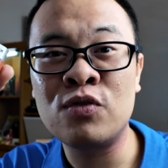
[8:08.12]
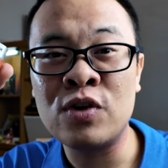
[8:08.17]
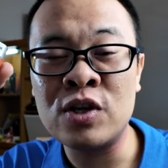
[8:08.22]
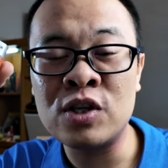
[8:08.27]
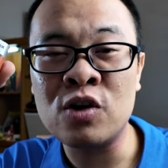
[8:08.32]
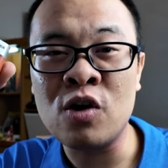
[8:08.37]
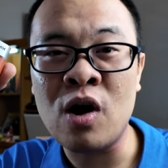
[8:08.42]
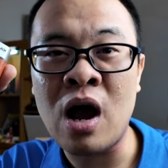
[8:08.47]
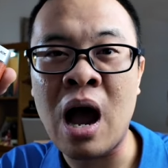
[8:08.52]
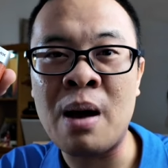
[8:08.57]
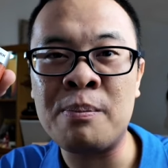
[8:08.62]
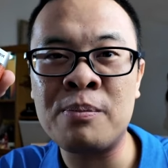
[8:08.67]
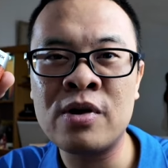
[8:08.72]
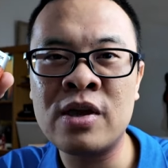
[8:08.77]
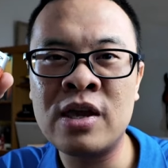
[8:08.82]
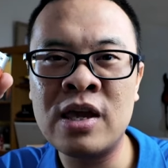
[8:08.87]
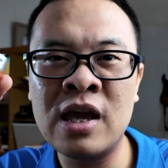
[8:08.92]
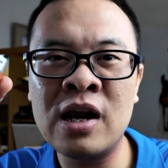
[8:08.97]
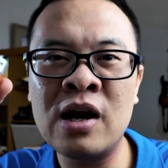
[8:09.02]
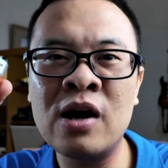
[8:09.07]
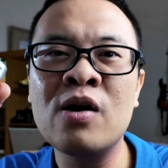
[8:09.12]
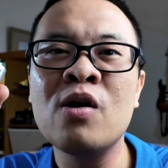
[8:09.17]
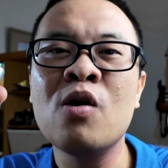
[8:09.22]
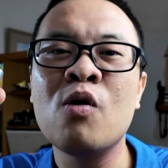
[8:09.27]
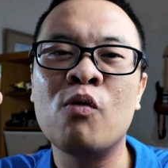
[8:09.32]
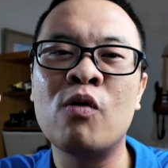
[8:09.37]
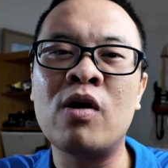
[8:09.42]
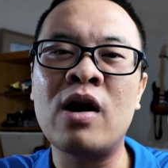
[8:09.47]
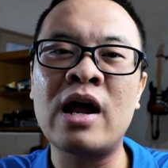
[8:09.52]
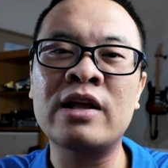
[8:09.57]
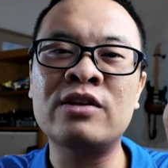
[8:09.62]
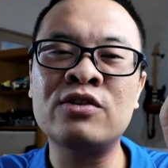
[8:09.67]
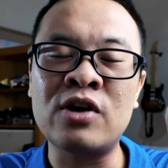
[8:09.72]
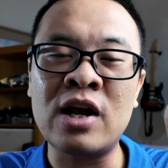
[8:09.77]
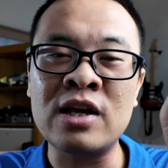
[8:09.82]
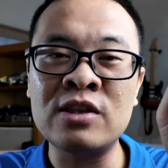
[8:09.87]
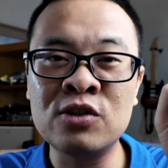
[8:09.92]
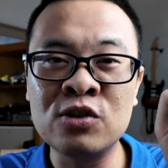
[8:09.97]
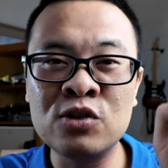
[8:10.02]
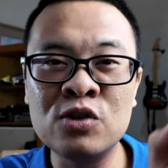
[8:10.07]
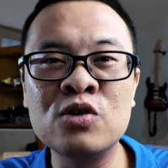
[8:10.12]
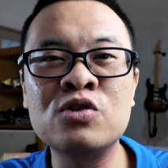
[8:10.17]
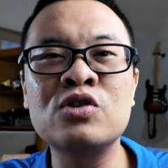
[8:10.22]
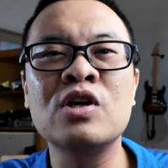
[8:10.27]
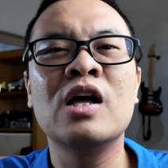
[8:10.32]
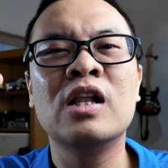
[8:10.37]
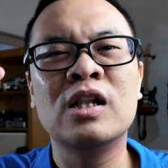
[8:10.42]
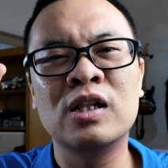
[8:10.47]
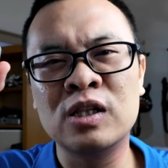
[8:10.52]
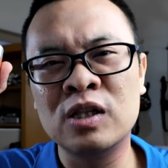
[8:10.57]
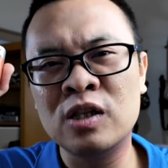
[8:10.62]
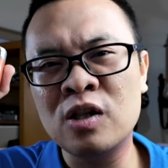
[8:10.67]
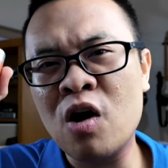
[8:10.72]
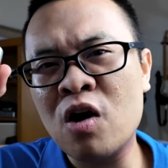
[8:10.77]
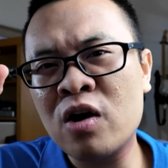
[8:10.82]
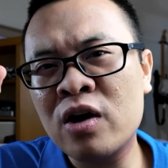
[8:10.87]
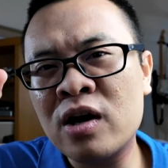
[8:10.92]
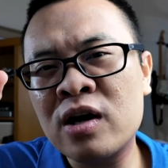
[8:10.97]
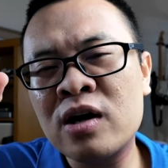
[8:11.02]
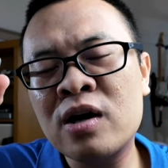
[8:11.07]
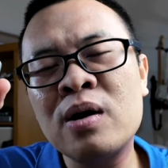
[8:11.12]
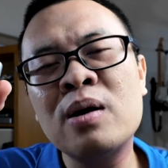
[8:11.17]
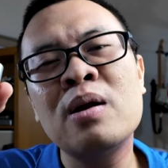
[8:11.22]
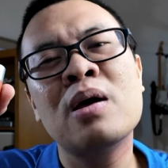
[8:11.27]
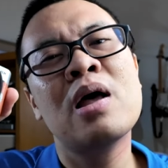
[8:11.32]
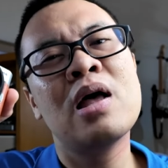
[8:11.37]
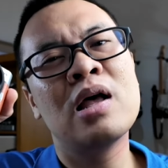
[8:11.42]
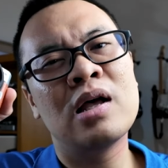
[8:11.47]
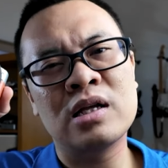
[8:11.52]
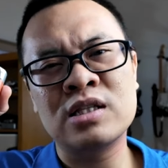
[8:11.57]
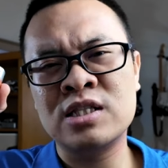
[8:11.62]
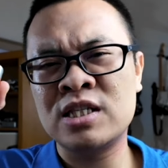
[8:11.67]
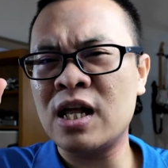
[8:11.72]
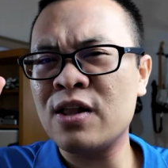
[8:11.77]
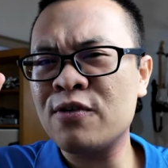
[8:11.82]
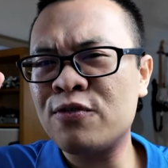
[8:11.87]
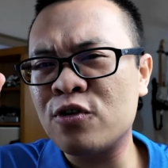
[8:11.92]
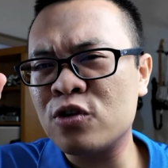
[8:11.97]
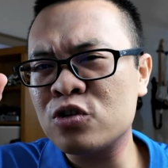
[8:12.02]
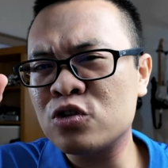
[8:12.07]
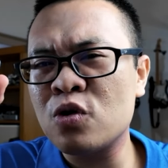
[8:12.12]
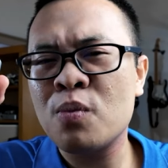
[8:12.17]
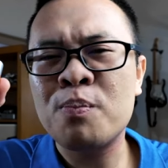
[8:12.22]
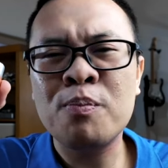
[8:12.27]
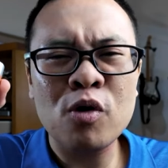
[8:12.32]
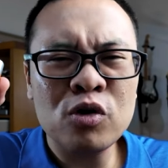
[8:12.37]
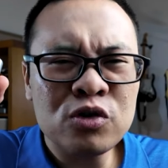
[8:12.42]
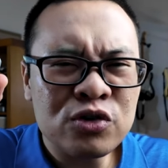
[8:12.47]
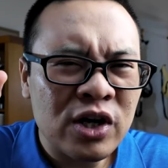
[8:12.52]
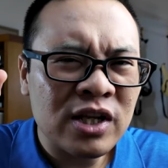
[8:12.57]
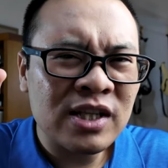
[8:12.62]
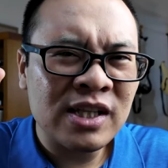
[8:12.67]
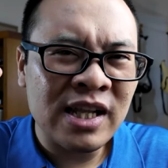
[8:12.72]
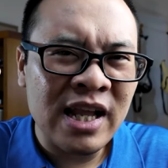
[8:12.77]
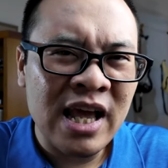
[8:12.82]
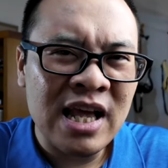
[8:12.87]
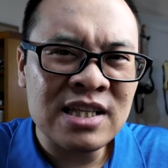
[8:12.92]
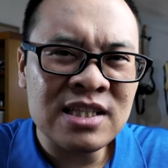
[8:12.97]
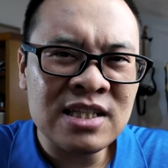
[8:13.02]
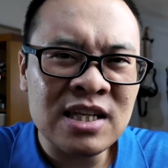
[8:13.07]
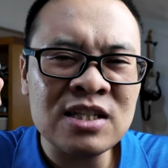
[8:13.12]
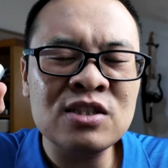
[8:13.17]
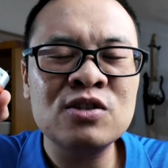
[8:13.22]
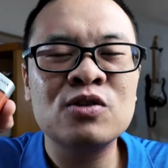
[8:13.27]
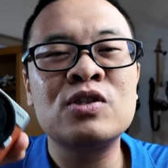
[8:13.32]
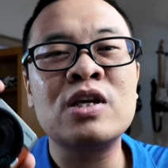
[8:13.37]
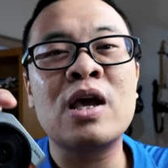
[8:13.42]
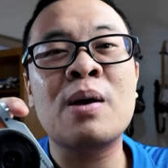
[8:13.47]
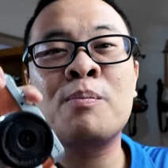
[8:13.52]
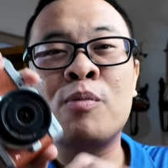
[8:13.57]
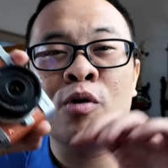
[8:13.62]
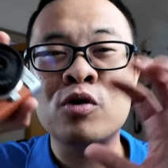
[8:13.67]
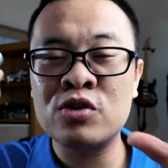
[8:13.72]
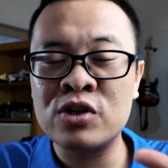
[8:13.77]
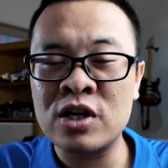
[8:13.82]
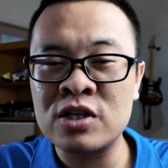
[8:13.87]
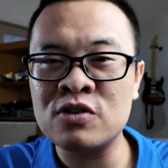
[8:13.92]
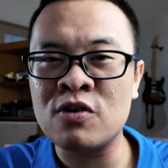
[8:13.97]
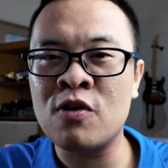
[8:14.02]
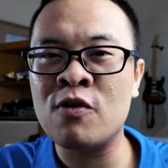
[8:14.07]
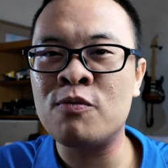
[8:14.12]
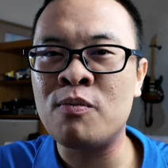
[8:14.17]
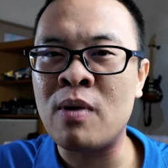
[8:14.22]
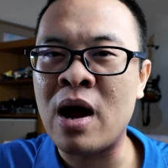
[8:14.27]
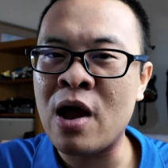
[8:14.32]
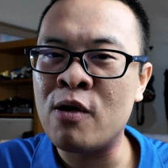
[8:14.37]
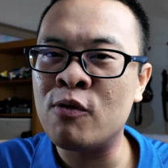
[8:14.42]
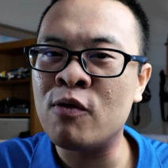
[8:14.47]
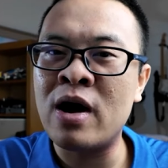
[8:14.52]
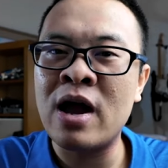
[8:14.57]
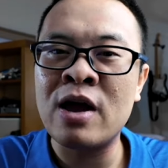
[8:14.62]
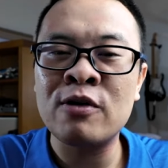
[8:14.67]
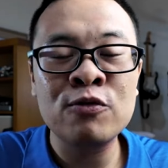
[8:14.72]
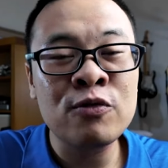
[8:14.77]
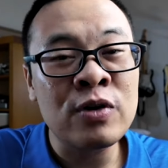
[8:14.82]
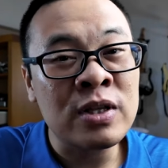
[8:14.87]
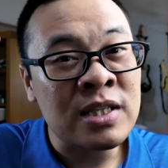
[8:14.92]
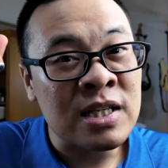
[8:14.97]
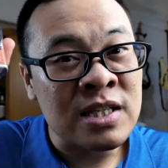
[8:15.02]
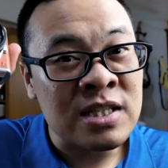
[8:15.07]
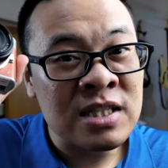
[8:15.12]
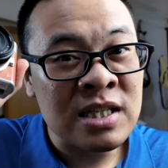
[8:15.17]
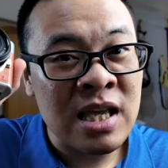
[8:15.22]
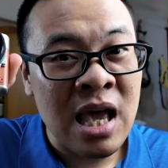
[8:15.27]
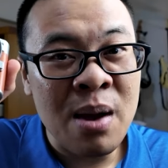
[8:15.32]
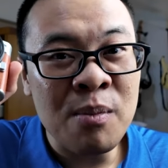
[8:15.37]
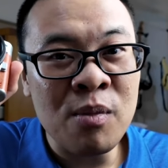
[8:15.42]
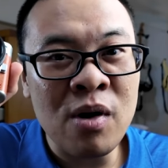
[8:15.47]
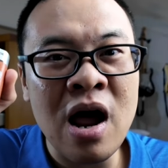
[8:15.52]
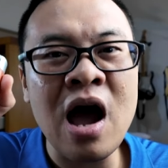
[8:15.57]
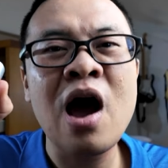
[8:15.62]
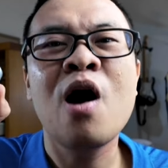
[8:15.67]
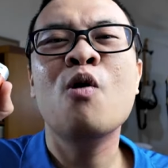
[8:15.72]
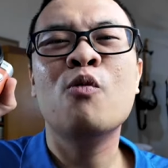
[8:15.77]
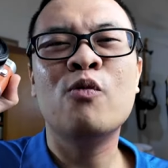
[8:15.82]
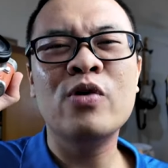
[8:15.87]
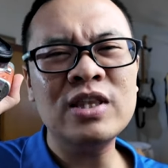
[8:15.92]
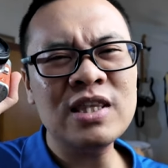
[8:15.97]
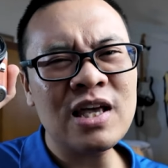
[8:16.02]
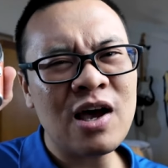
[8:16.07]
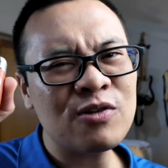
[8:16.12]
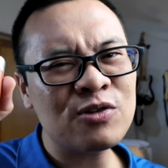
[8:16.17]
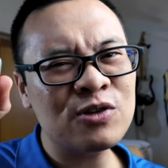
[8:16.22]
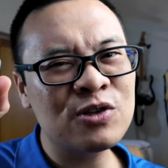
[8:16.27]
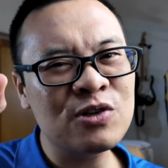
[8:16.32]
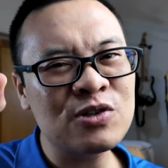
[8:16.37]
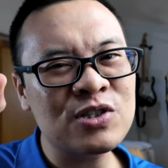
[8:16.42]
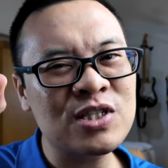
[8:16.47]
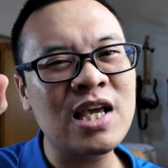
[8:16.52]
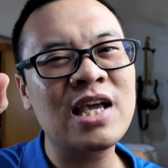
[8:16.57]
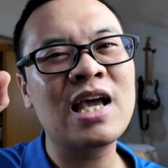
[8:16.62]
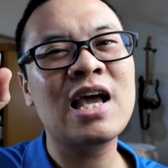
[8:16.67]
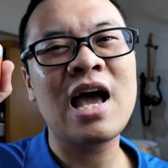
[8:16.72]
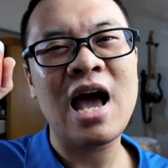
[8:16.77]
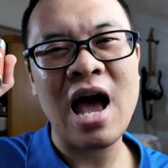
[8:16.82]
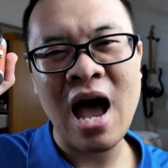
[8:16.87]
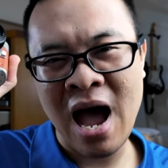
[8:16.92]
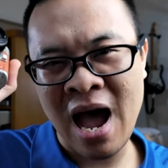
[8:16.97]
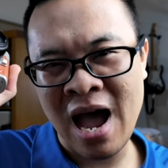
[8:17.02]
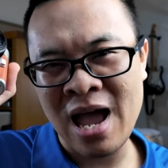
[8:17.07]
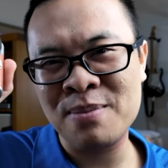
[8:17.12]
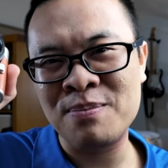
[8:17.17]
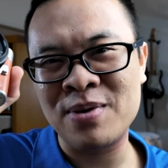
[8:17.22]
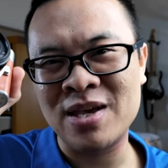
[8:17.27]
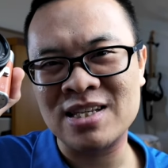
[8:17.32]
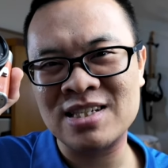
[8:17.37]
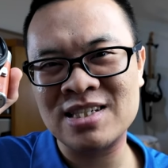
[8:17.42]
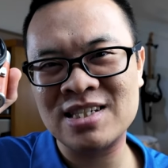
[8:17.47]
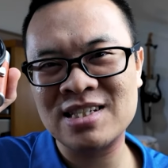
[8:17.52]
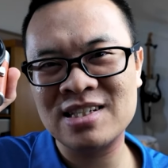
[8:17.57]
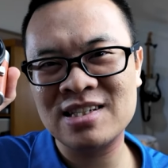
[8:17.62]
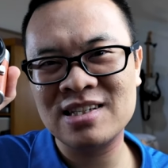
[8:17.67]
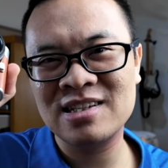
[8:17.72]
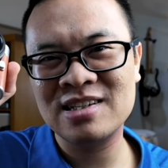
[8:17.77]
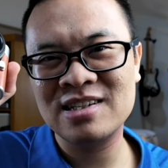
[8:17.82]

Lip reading: video up here where I try to use longer telephoto portrait lenses to take portraits of my wife with this camera without using IBIS.